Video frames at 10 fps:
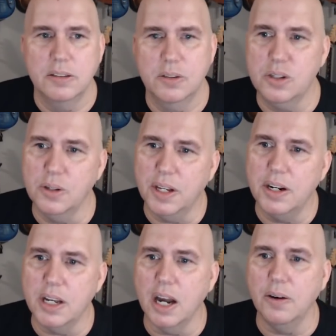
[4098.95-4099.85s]
So there
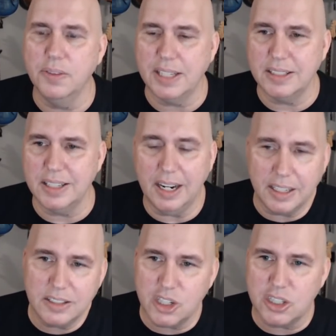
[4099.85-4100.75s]
you go. That's and
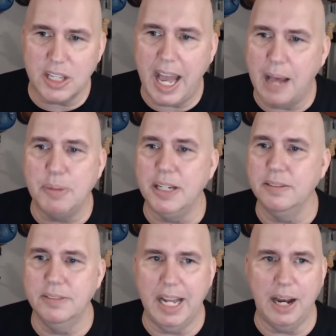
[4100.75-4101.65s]
it's just a habit
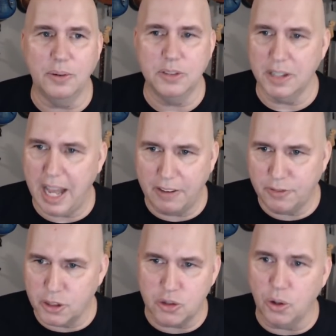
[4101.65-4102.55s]
now to
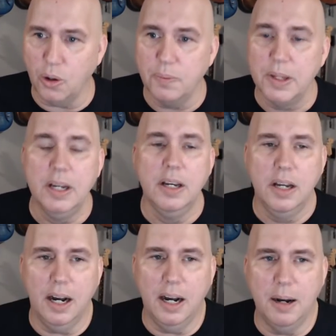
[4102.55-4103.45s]
have control.
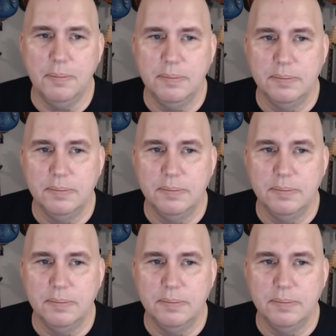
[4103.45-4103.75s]
Um,